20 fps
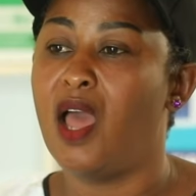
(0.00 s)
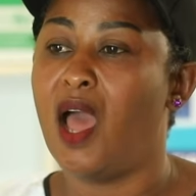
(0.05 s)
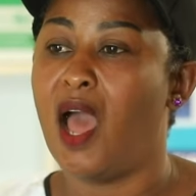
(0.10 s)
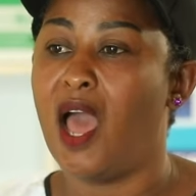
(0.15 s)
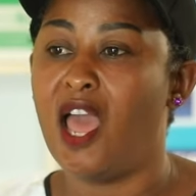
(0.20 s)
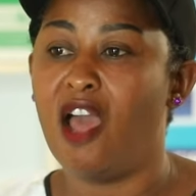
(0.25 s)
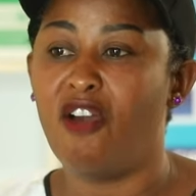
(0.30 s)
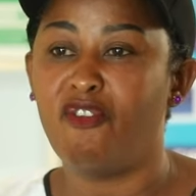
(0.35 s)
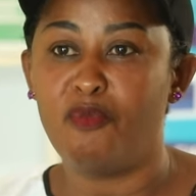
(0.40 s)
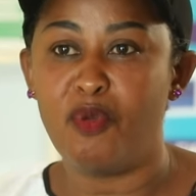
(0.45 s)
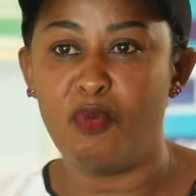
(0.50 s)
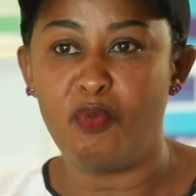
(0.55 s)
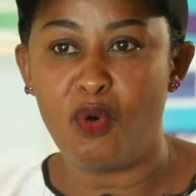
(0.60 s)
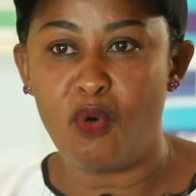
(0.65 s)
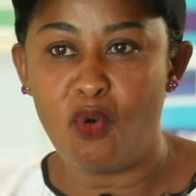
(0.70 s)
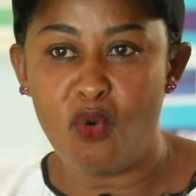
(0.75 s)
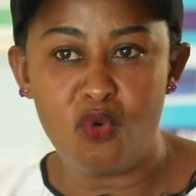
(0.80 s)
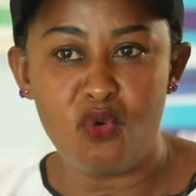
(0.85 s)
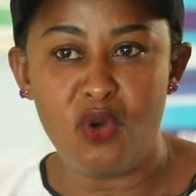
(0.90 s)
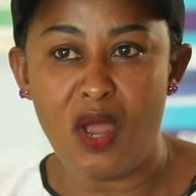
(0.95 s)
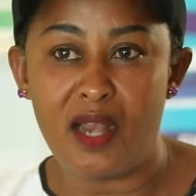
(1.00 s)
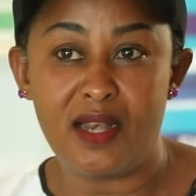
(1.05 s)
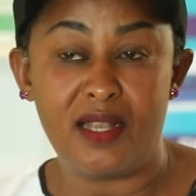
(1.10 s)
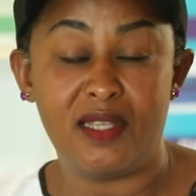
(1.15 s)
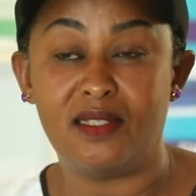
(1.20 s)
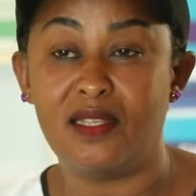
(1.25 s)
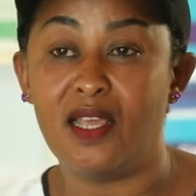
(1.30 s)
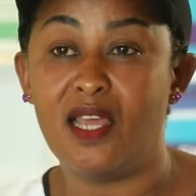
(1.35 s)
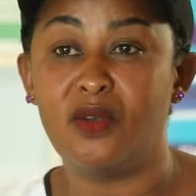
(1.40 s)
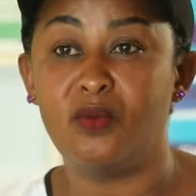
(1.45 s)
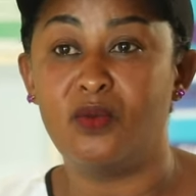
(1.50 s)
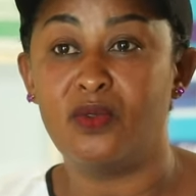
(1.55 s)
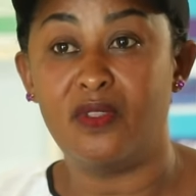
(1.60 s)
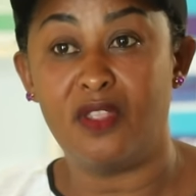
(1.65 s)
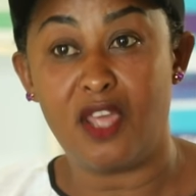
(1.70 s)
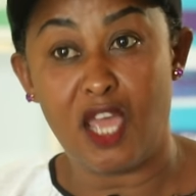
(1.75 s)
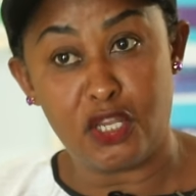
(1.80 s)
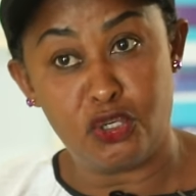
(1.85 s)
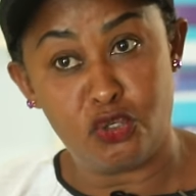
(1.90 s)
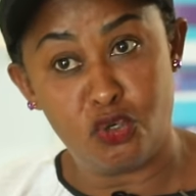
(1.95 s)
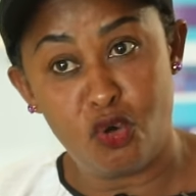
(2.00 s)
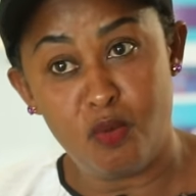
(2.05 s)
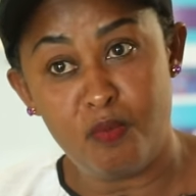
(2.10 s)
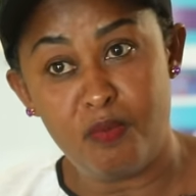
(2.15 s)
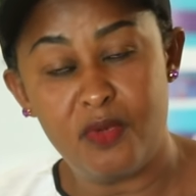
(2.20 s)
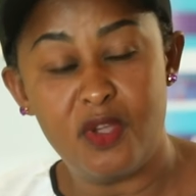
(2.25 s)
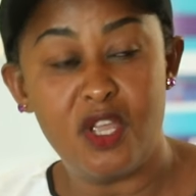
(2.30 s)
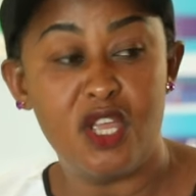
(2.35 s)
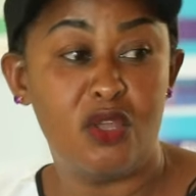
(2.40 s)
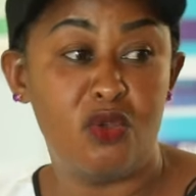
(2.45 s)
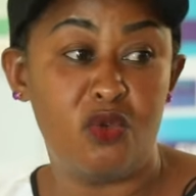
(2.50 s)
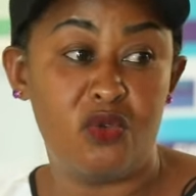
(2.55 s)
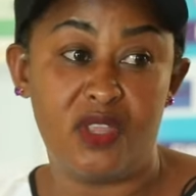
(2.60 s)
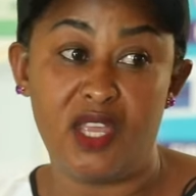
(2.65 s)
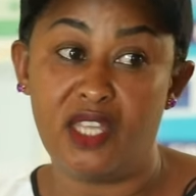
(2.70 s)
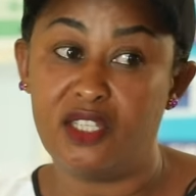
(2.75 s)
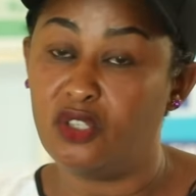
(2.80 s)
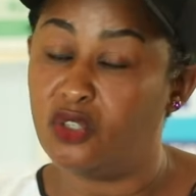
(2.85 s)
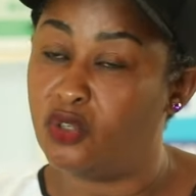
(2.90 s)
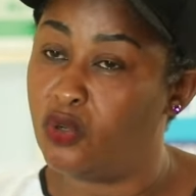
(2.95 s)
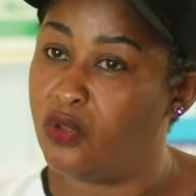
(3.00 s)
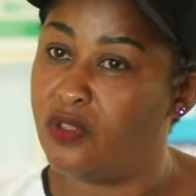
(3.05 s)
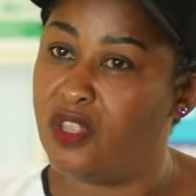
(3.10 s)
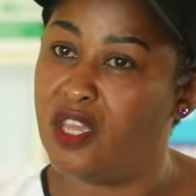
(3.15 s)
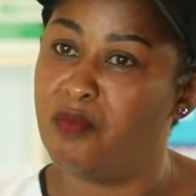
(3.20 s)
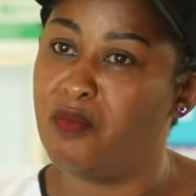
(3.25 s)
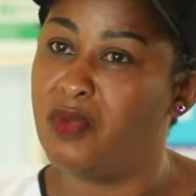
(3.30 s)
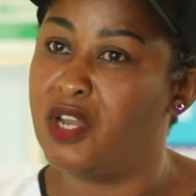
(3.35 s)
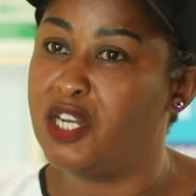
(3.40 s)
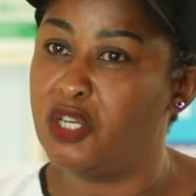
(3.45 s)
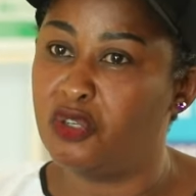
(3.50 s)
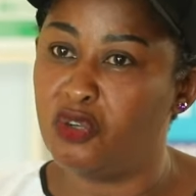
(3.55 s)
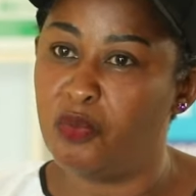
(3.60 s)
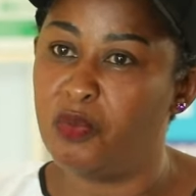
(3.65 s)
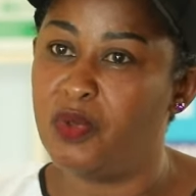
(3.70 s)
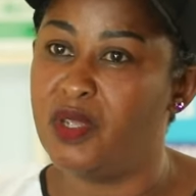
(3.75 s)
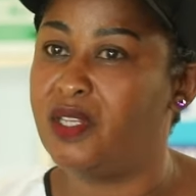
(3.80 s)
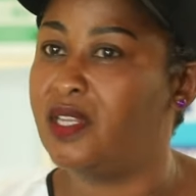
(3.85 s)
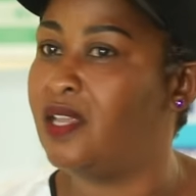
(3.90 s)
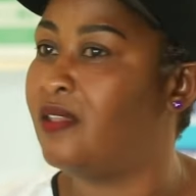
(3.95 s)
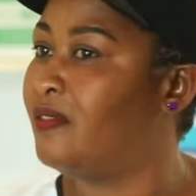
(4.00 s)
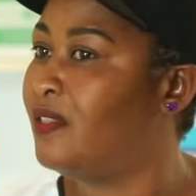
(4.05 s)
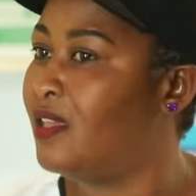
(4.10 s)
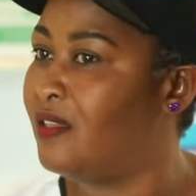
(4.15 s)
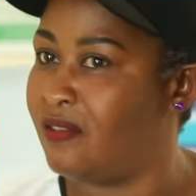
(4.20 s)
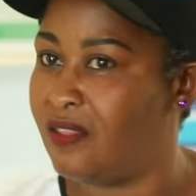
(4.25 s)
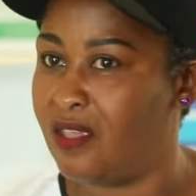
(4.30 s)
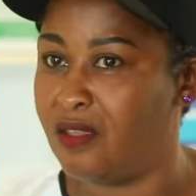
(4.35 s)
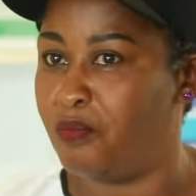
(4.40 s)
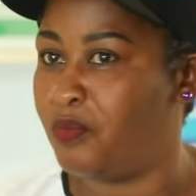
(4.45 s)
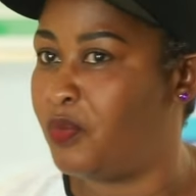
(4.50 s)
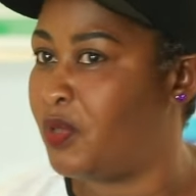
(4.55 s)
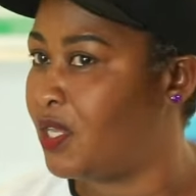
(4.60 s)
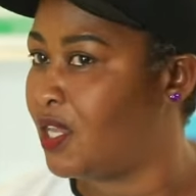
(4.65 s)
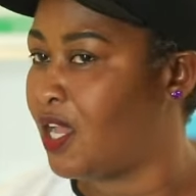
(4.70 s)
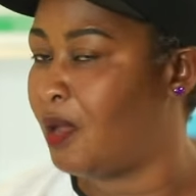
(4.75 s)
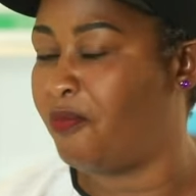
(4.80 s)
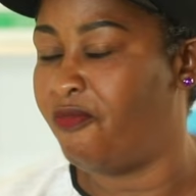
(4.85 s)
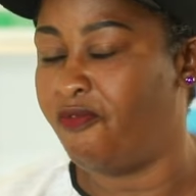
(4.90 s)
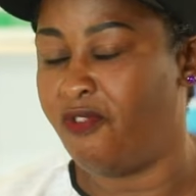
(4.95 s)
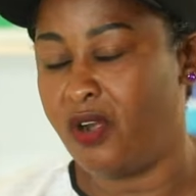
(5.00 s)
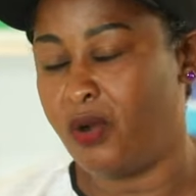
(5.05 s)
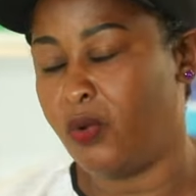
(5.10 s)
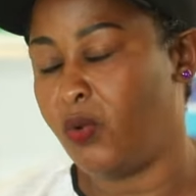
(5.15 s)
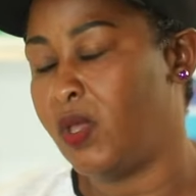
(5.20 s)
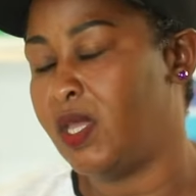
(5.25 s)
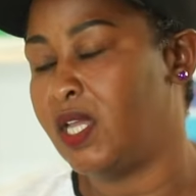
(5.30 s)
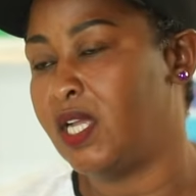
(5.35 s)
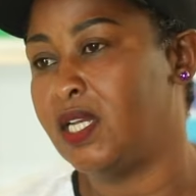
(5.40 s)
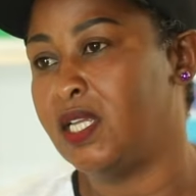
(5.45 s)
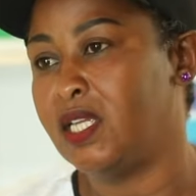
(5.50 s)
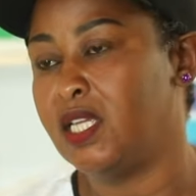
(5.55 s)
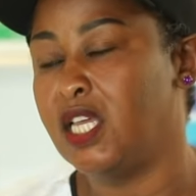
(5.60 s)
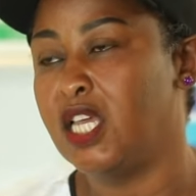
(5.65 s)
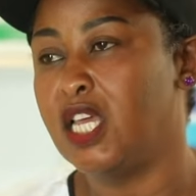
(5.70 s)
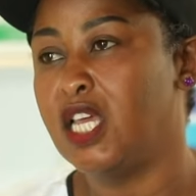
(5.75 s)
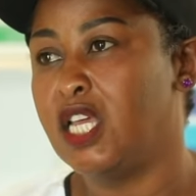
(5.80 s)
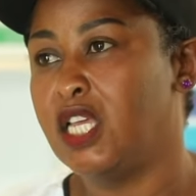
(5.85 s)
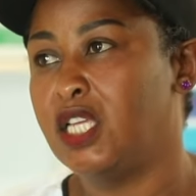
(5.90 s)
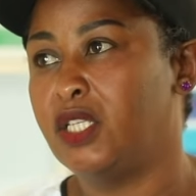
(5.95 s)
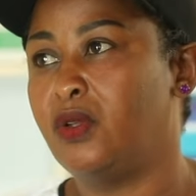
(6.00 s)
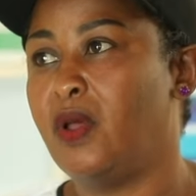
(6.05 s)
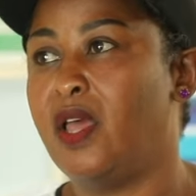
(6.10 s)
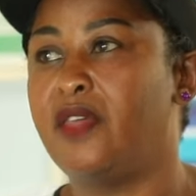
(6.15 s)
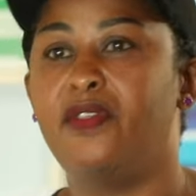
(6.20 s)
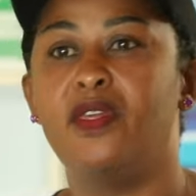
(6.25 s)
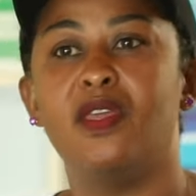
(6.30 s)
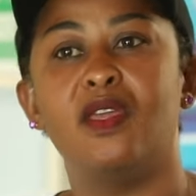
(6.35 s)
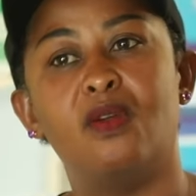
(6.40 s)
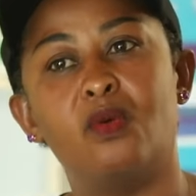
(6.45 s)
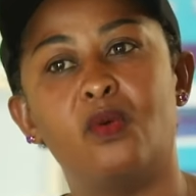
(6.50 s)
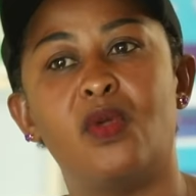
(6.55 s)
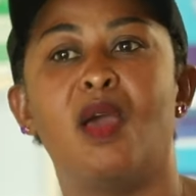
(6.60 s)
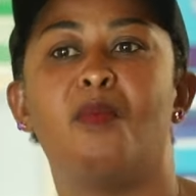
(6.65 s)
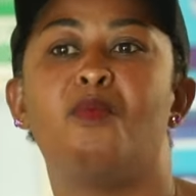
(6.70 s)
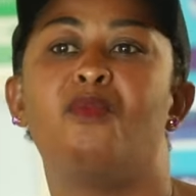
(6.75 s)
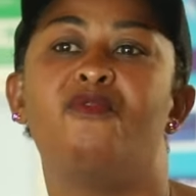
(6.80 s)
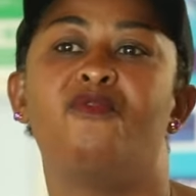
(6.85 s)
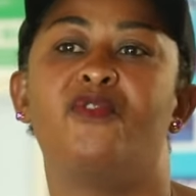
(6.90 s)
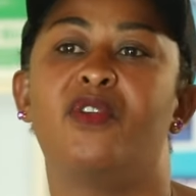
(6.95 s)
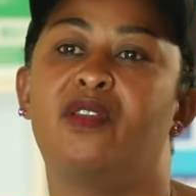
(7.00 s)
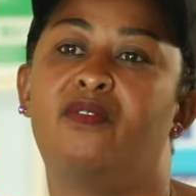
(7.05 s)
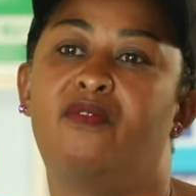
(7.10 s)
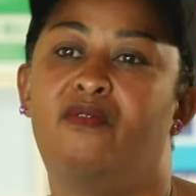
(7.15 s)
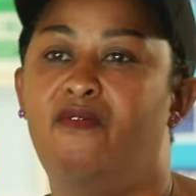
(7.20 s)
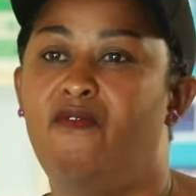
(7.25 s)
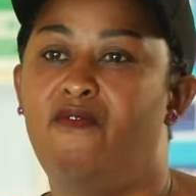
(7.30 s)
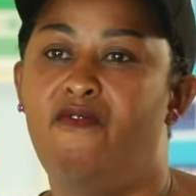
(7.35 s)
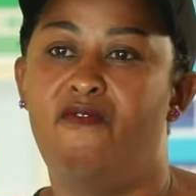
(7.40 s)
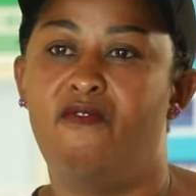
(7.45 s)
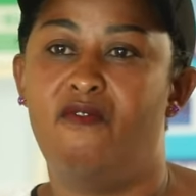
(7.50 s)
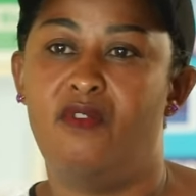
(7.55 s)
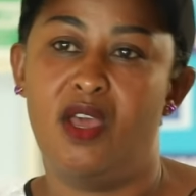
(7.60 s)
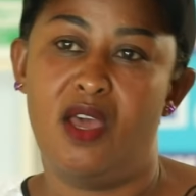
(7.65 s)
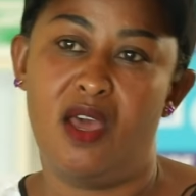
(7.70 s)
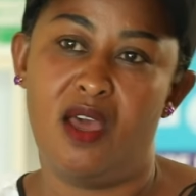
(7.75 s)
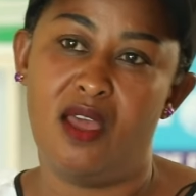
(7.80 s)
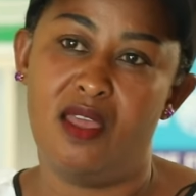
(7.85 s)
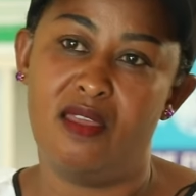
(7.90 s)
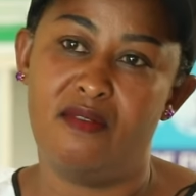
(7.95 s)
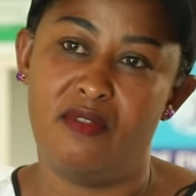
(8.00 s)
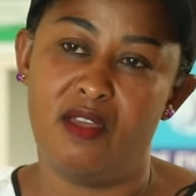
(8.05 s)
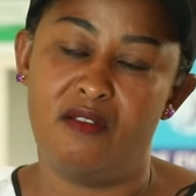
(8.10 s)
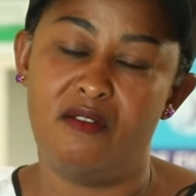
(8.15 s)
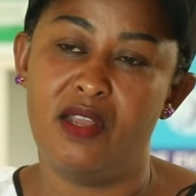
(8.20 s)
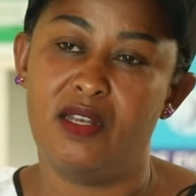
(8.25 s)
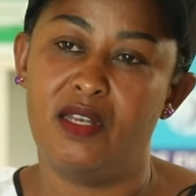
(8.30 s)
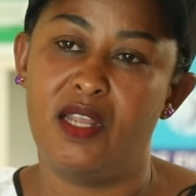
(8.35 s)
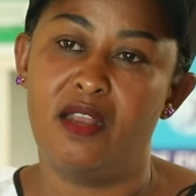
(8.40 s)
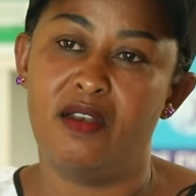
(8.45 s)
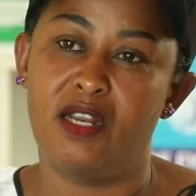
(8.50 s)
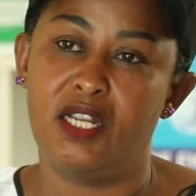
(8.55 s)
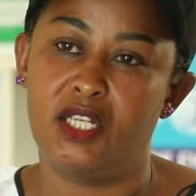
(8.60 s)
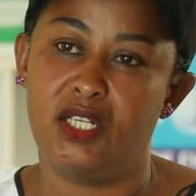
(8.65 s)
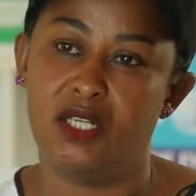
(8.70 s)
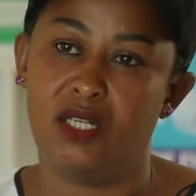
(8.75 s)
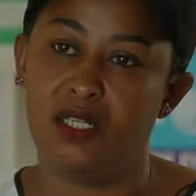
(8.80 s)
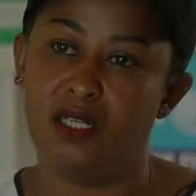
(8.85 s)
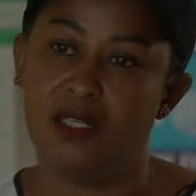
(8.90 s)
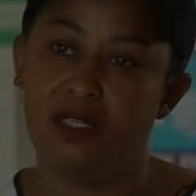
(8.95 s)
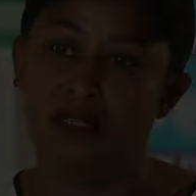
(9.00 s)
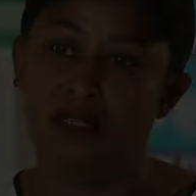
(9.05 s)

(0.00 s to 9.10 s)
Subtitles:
I have people who understand their job. You just show them a little bit and then they pick up very quickly. So I think we are moving in the right direction.